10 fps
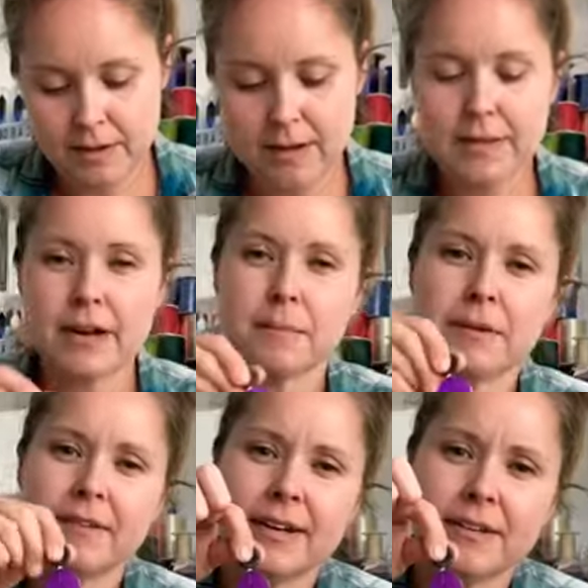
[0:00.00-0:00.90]
And then I'll be
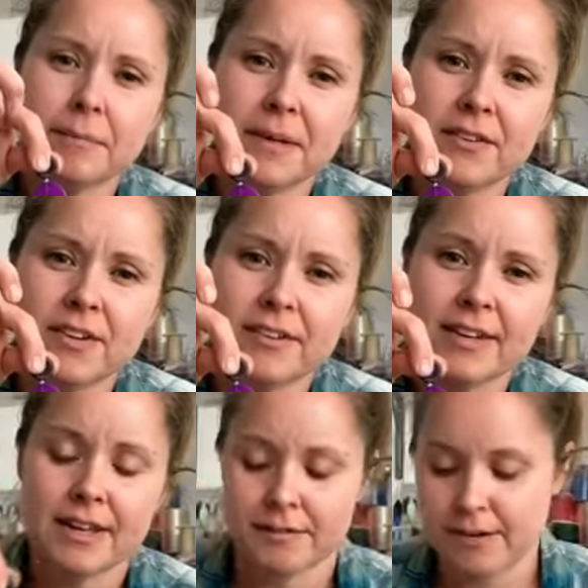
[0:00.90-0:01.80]
ready to pinch it
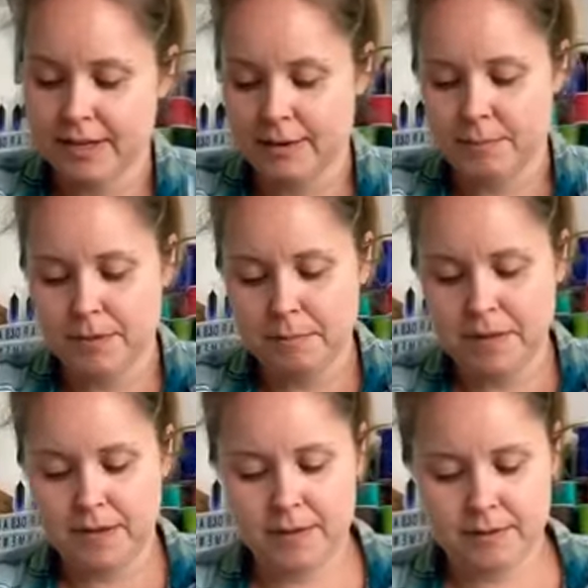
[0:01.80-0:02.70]
together again with the
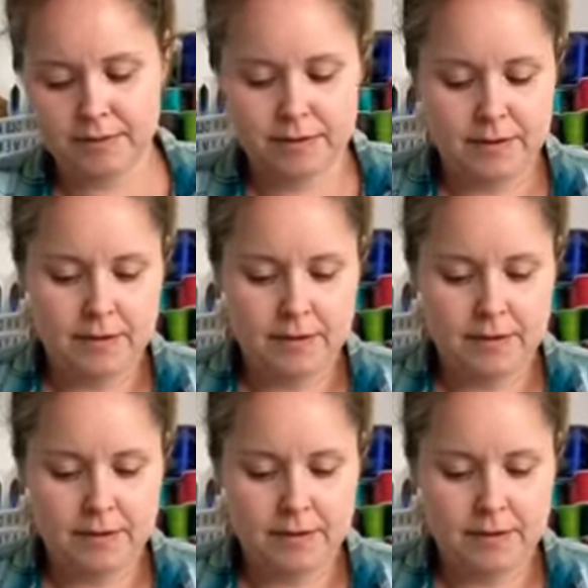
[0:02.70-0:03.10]
beads.